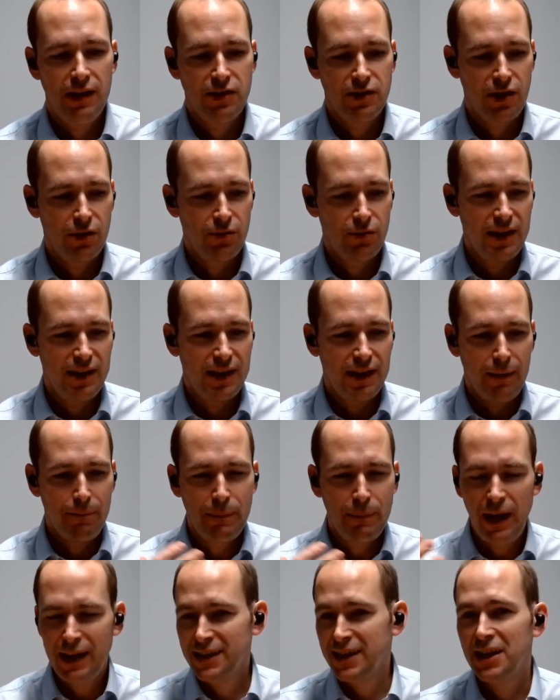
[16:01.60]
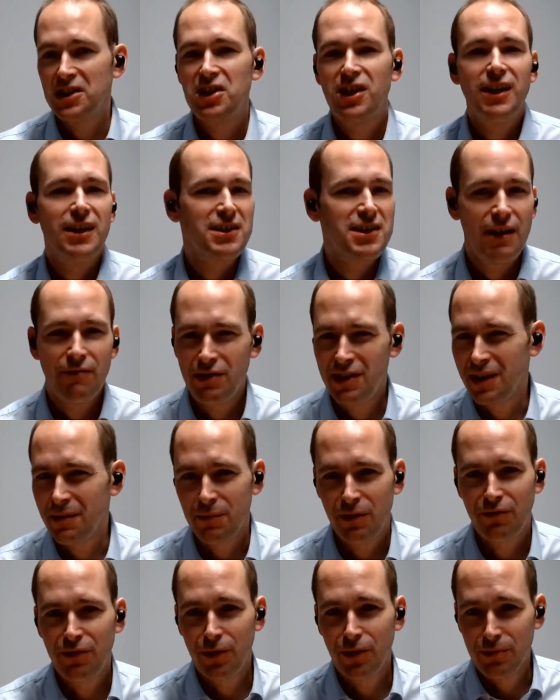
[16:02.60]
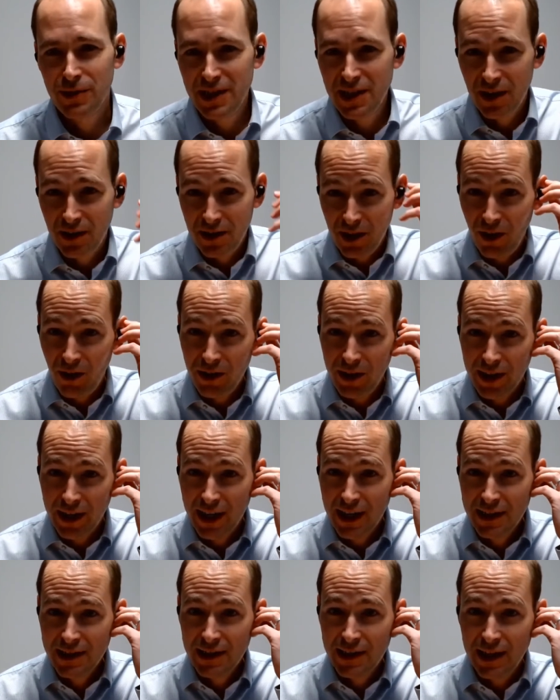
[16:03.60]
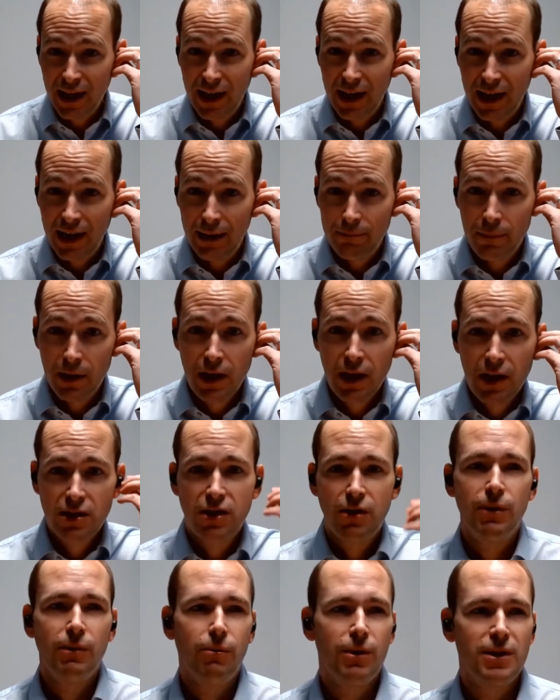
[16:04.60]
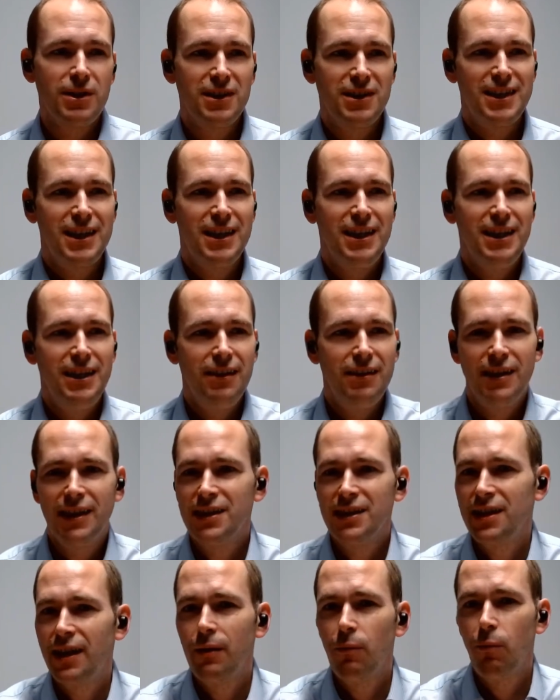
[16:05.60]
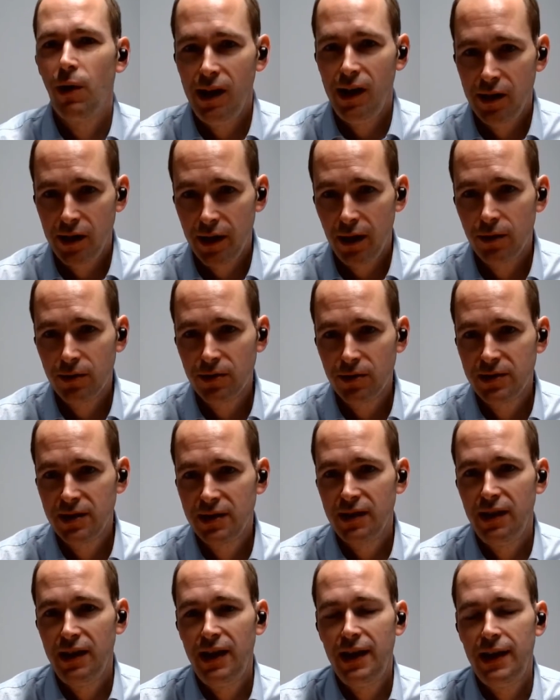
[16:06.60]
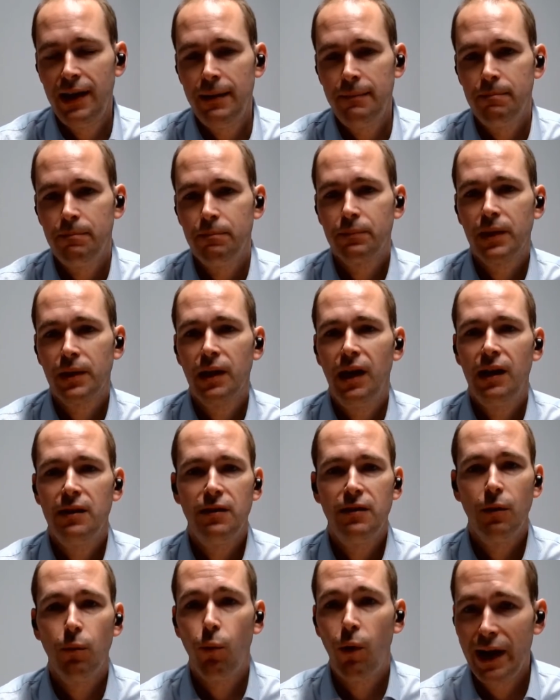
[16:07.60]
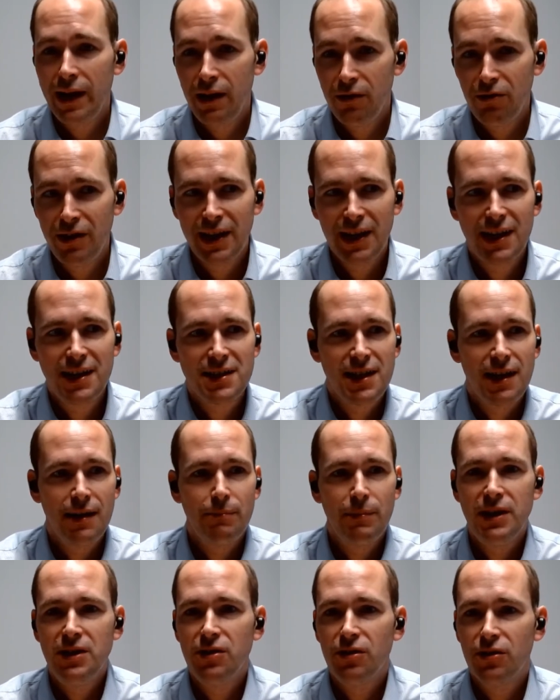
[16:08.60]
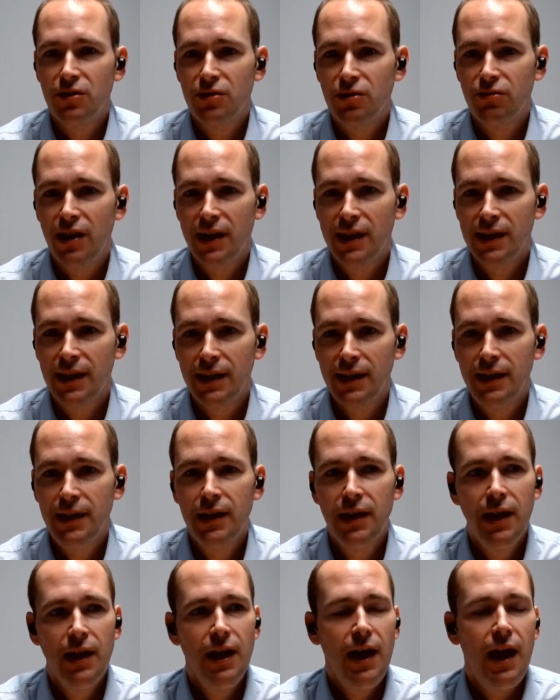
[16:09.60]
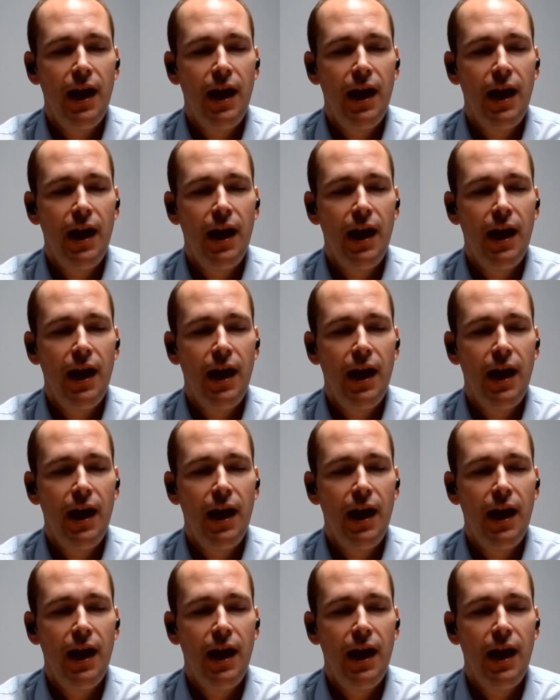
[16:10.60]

Essentially, that's everything before we turn it on, I guess. So we want to see things like weld logs and the wiring, has that been done correctly?